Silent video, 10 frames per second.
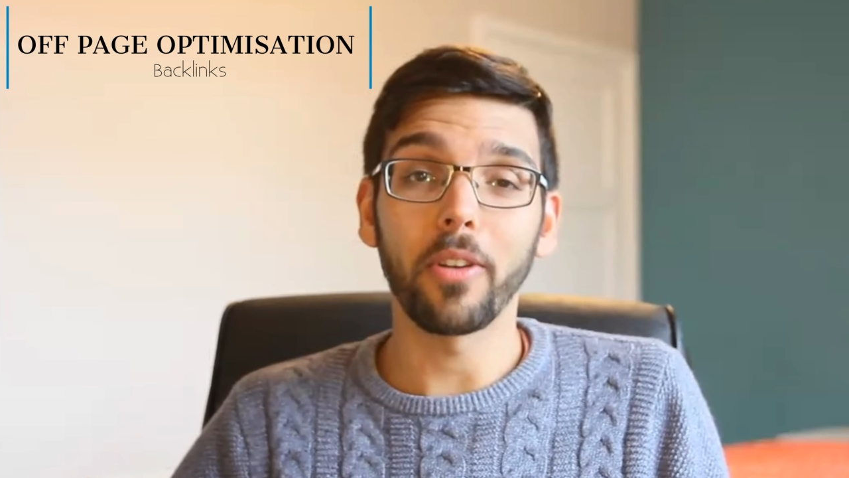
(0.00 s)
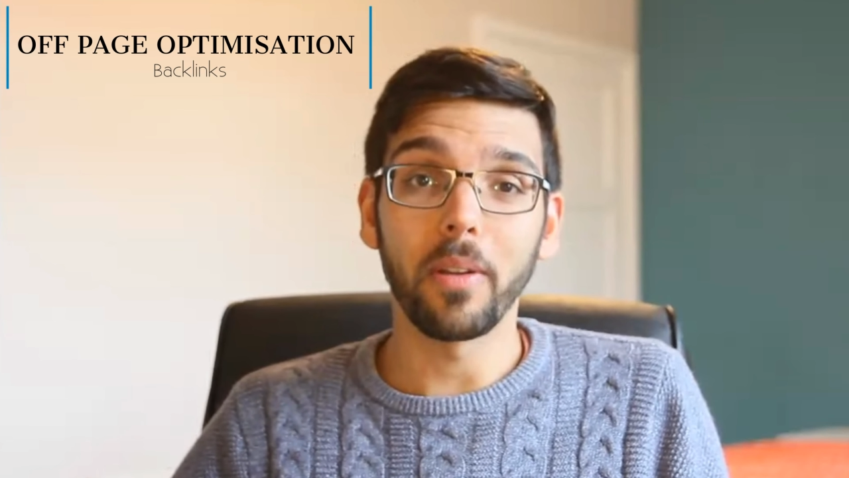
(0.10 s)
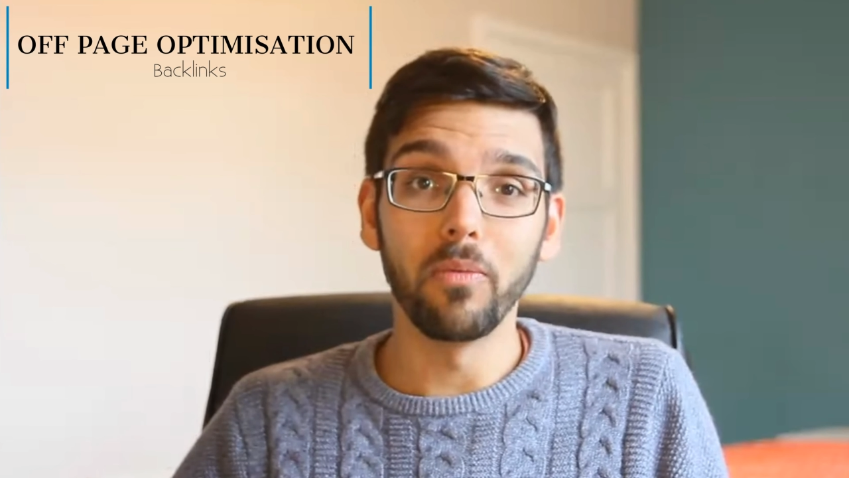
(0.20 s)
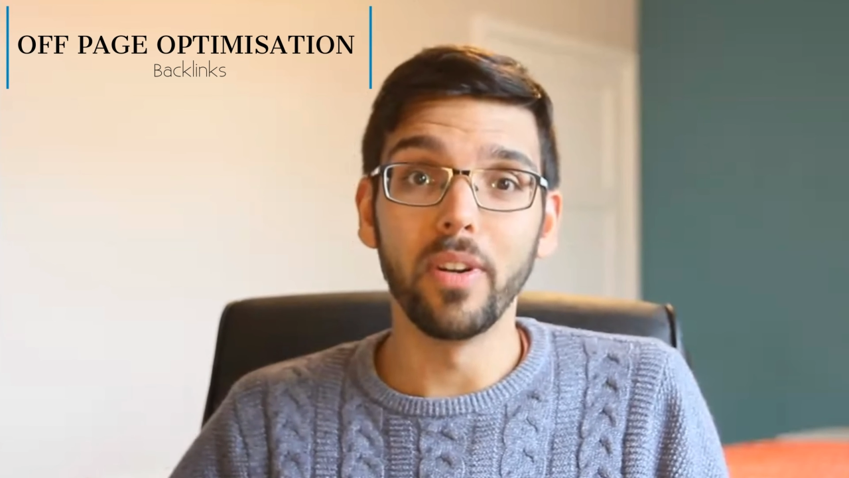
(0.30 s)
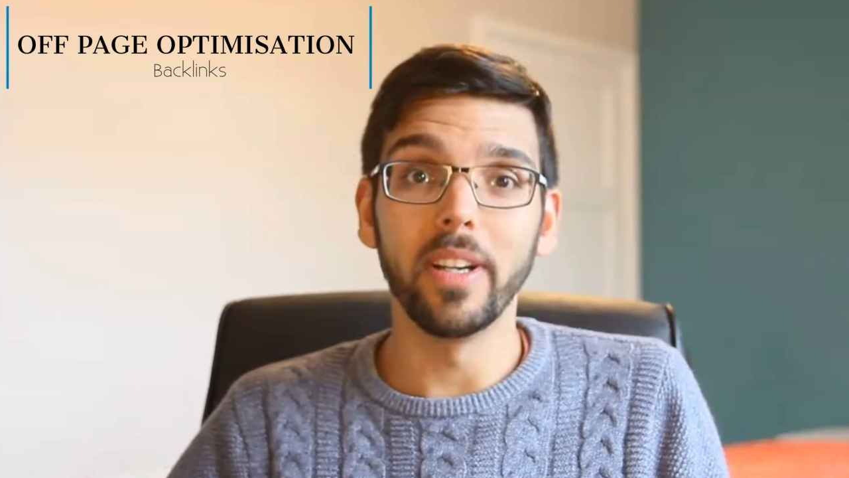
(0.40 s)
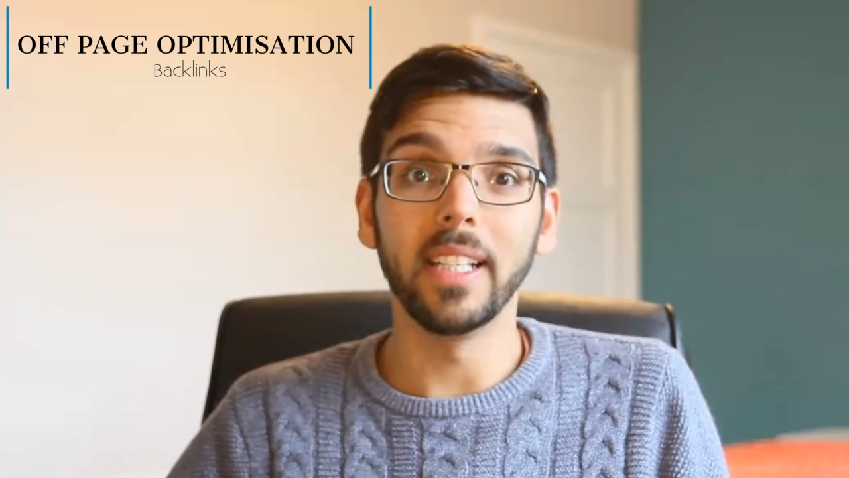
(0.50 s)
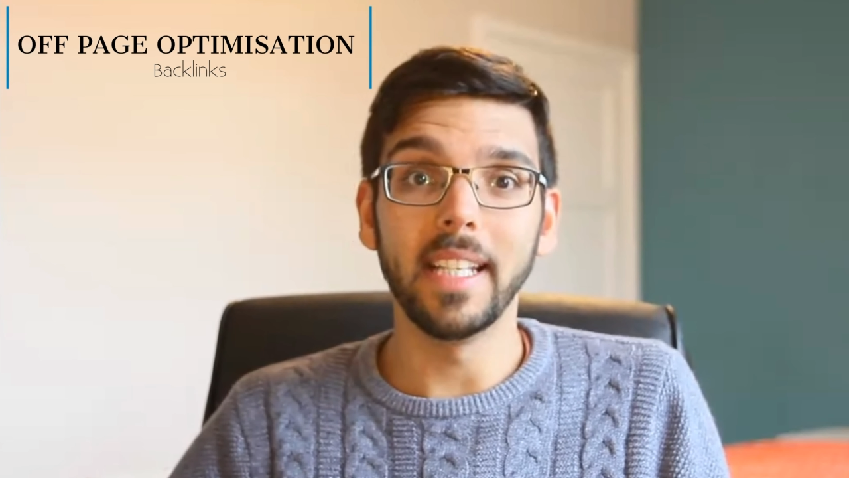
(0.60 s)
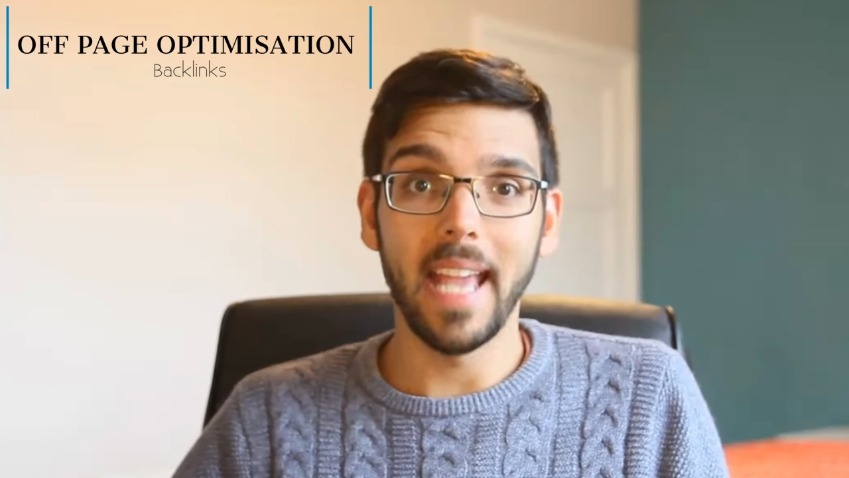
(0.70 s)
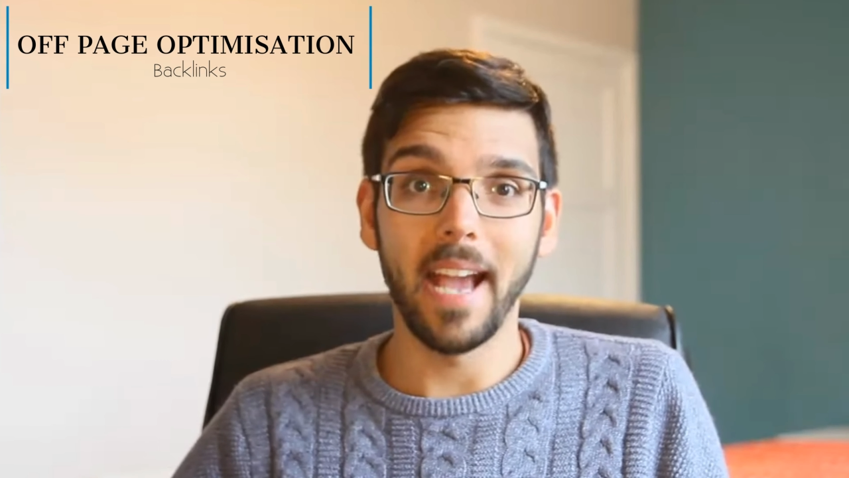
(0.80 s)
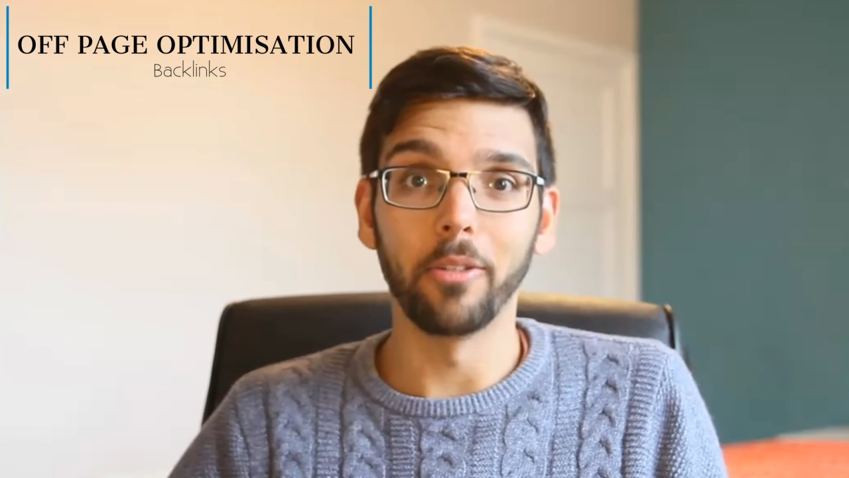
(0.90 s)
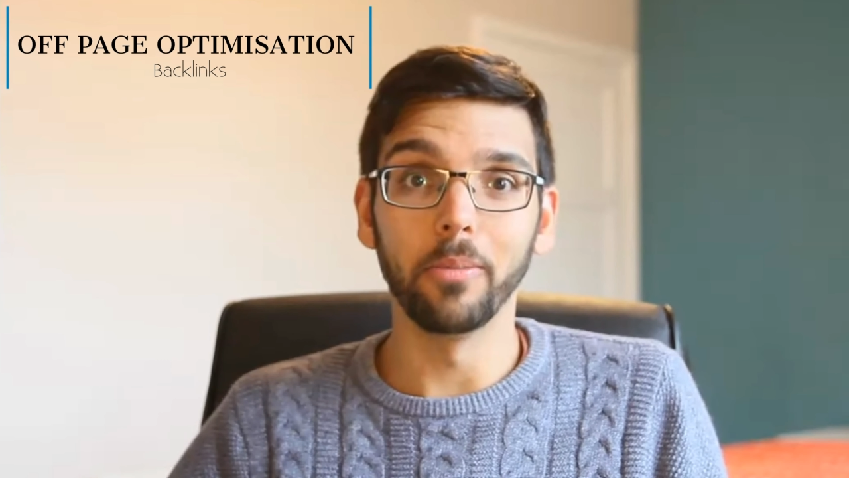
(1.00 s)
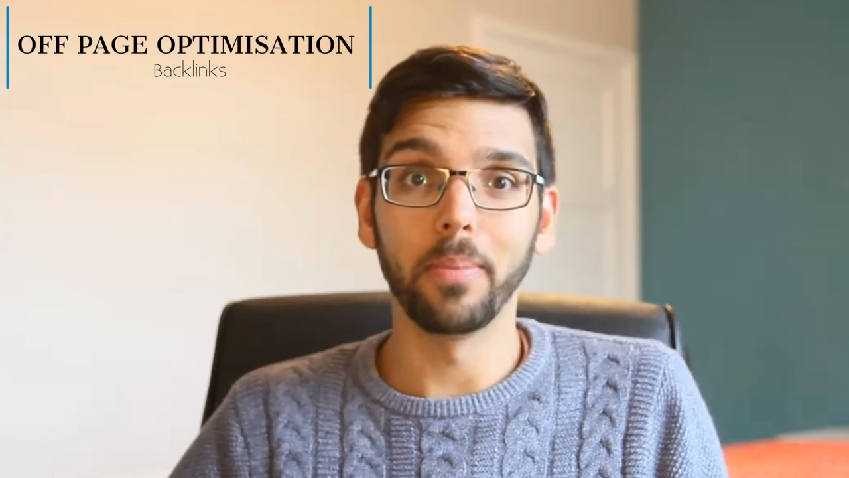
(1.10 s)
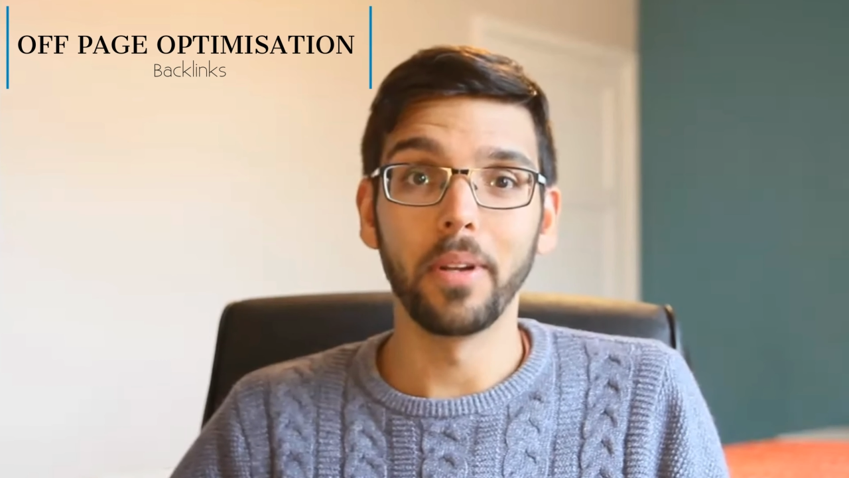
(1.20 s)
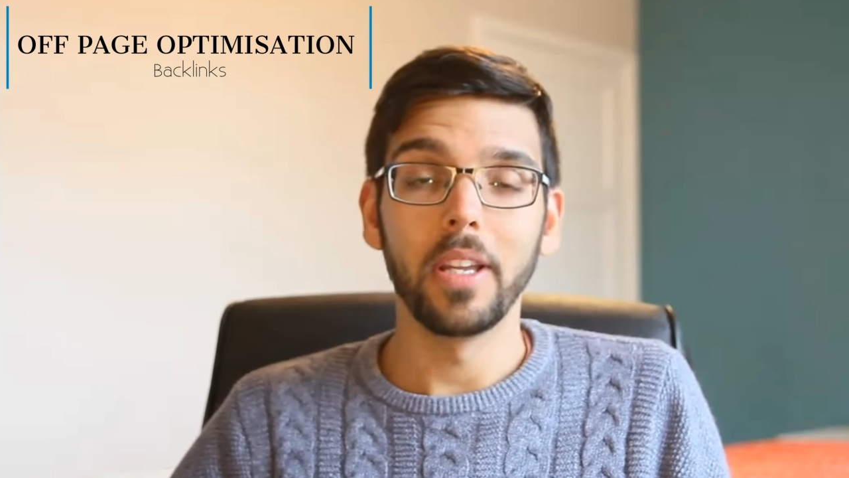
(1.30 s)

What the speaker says: can really help.